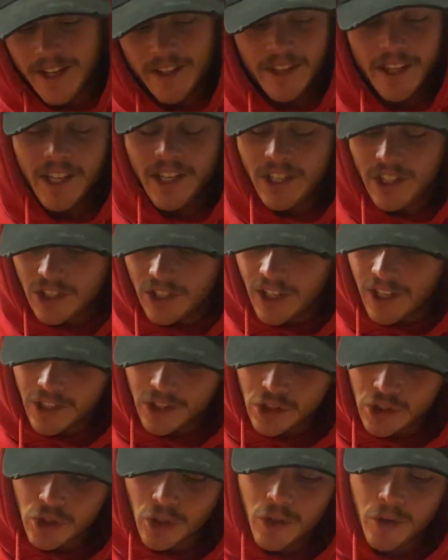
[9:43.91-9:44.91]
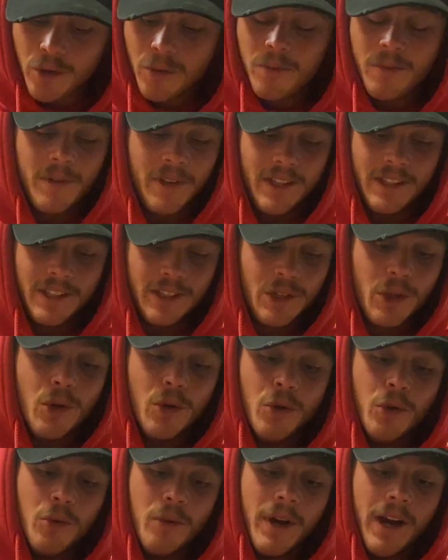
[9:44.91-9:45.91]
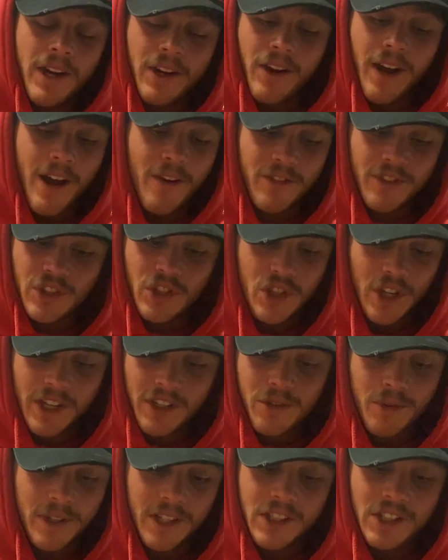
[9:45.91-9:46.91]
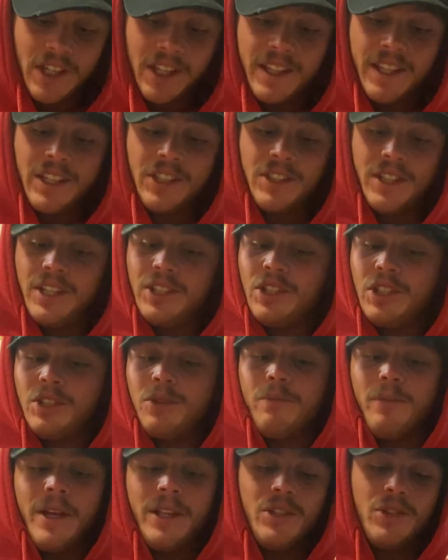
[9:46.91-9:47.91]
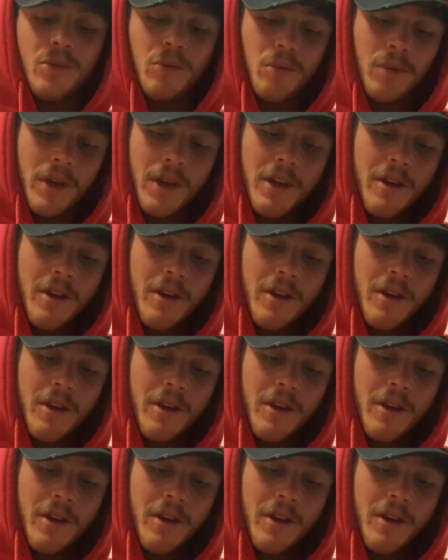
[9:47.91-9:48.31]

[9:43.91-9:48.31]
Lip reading: these are so new, and I haven't genuinely seen this. This is mental.